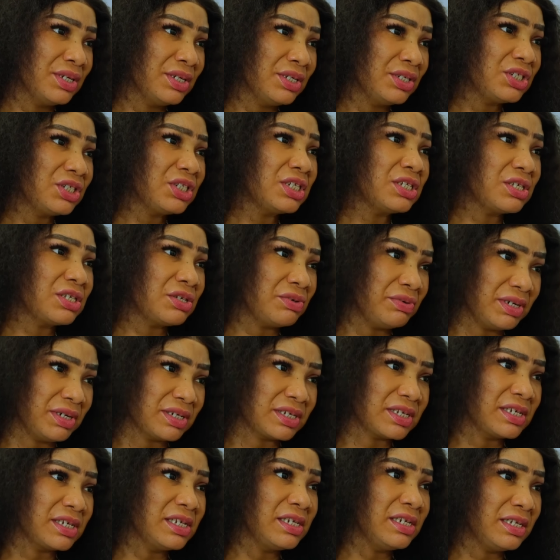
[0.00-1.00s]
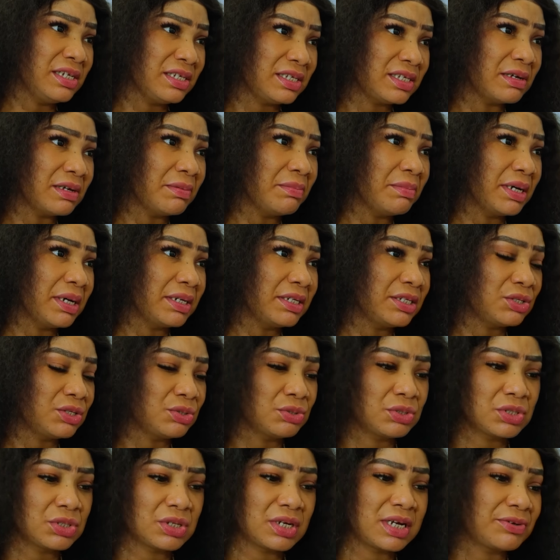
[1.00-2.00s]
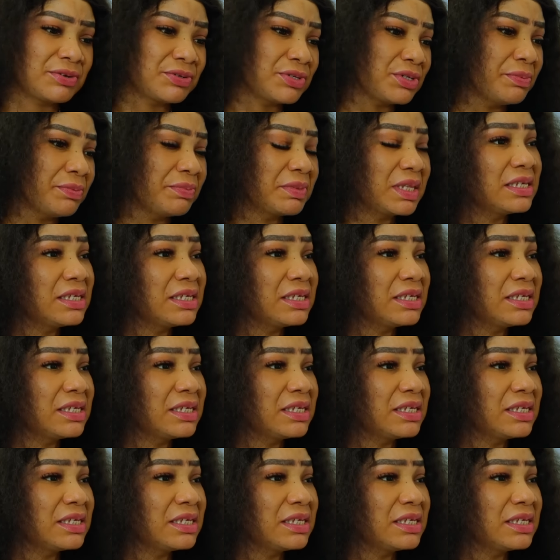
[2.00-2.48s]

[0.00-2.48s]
She seriously needs some money to sort out some